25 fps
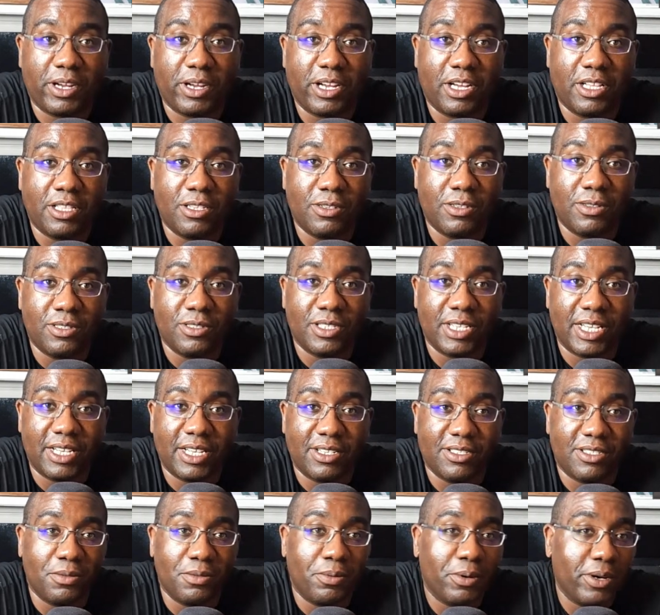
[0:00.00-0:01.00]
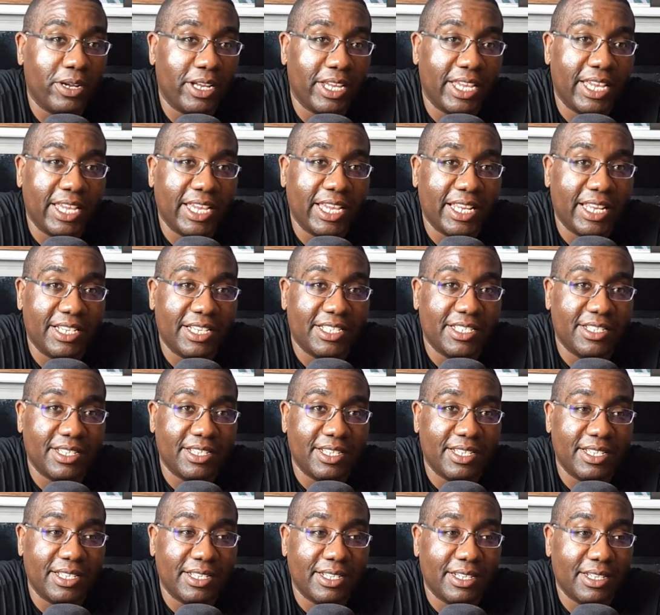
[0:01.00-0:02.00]
closed now, so you probably can't get it
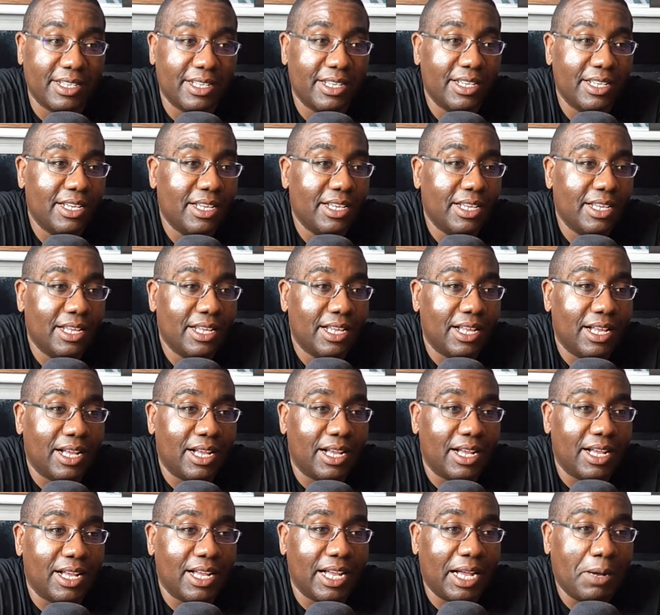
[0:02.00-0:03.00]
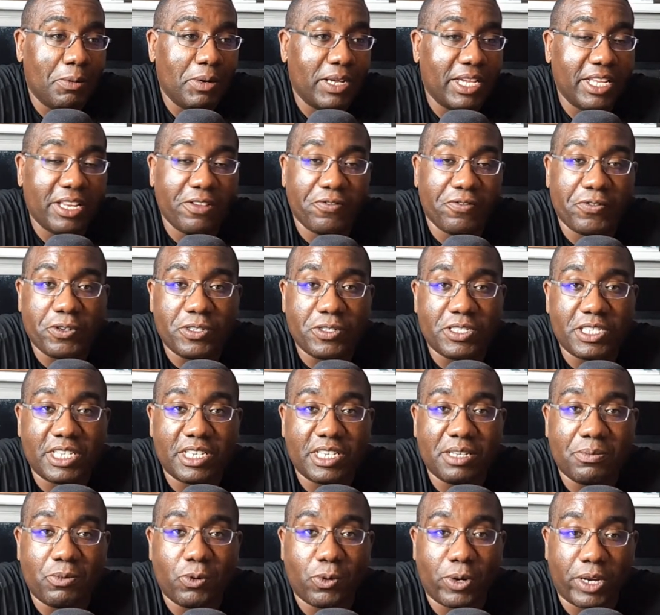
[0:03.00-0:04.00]
tonight. Uh, I would get it first thing in
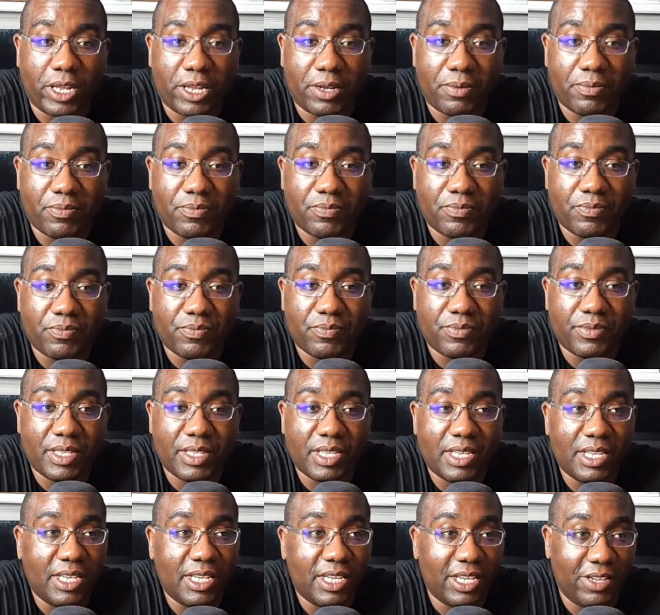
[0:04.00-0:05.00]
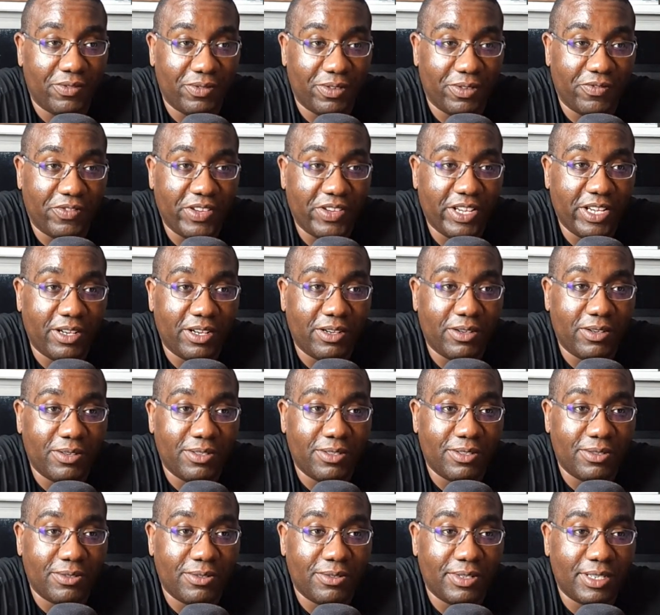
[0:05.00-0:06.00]
the morning. If your vehicle's
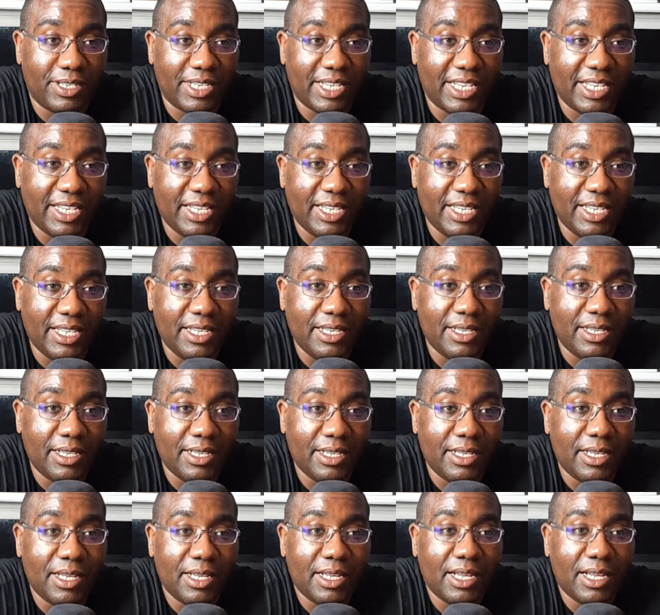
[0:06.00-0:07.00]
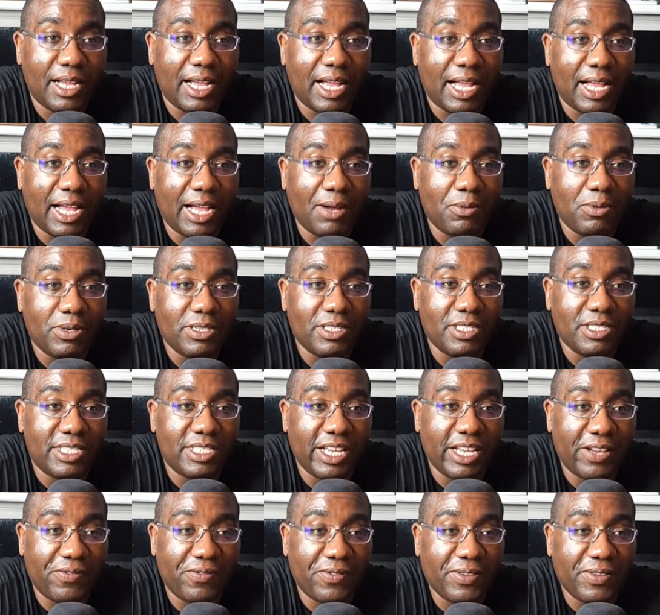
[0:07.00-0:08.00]
on E, I would
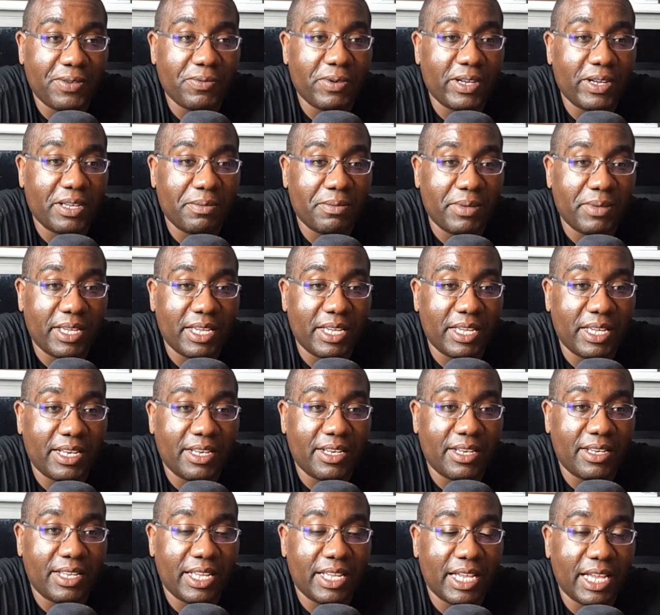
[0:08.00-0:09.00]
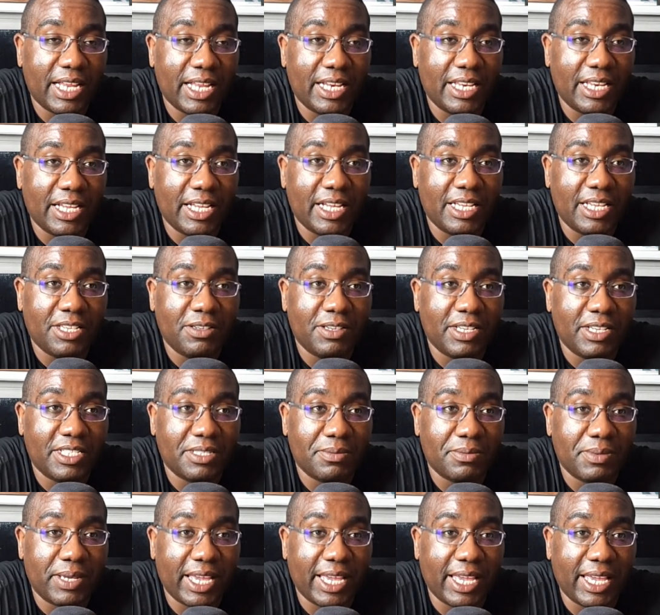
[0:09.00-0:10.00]
definitely recommend that uh, you get
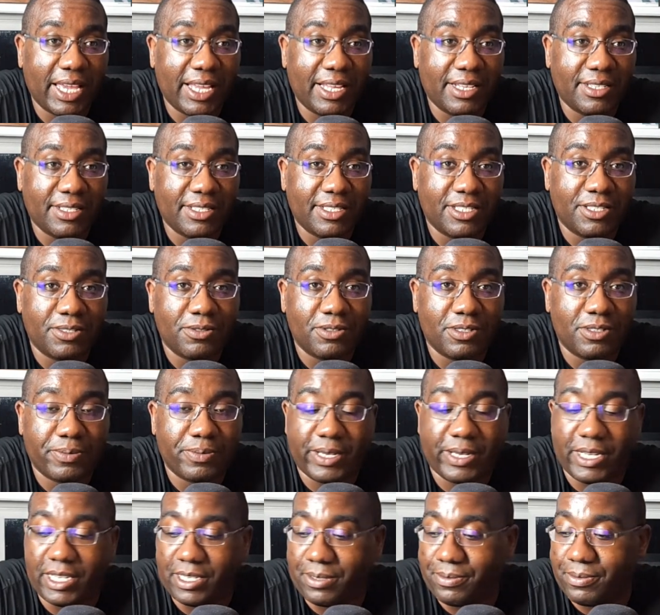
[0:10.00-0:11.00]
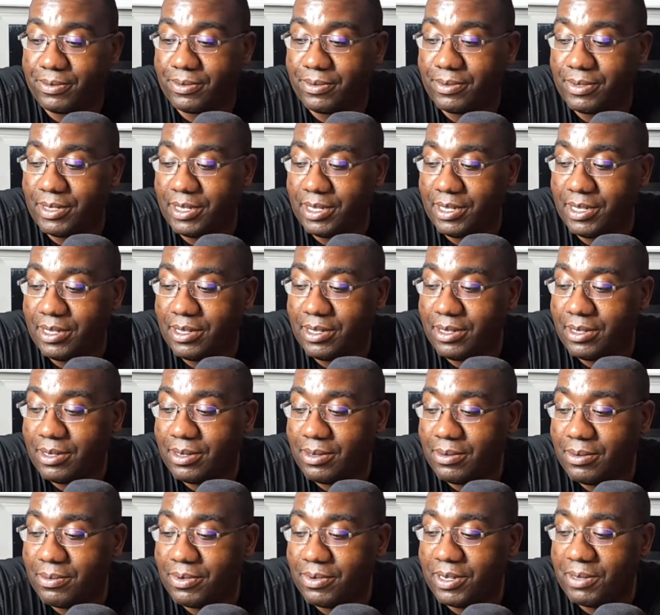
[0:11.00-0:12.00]
some gas as soon as possible.
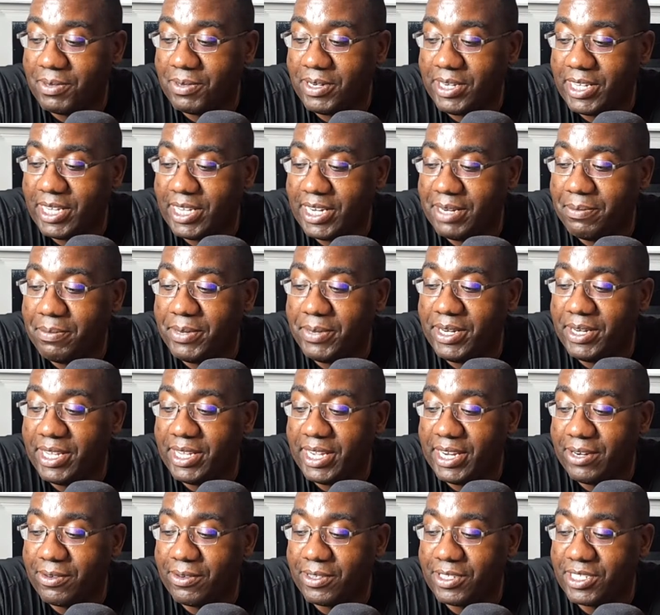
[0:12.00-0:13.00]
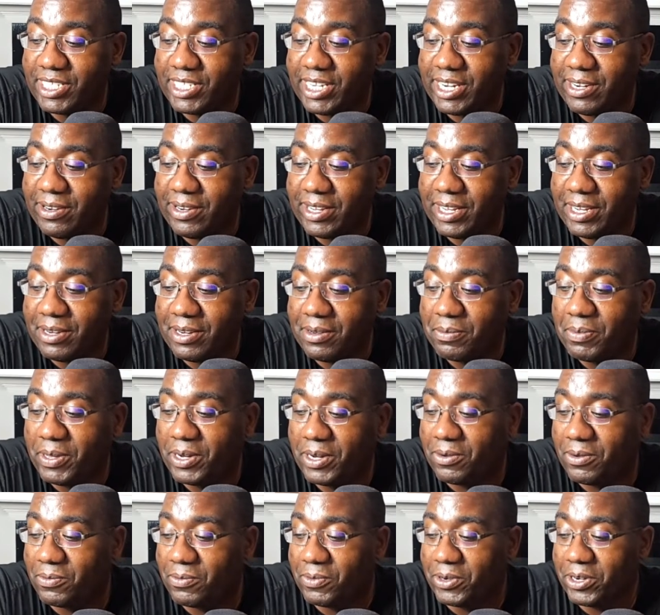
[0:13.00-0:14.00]
Probably not at midnight on Saturday,
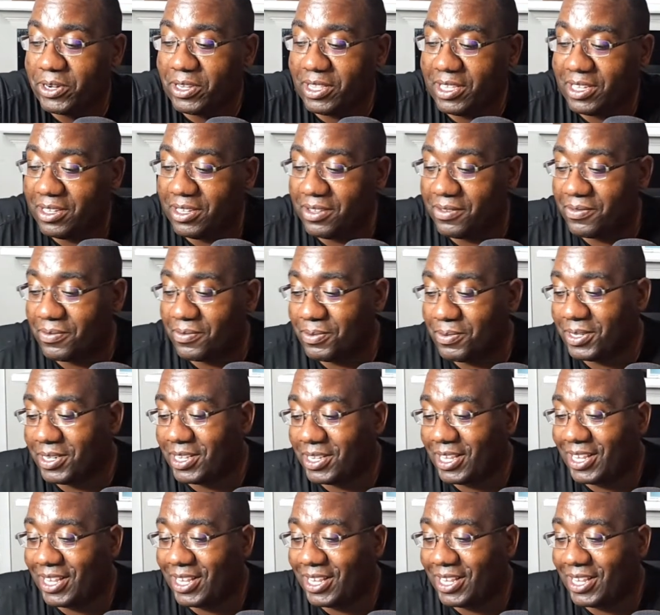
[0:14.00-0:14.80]
depending on where you live, but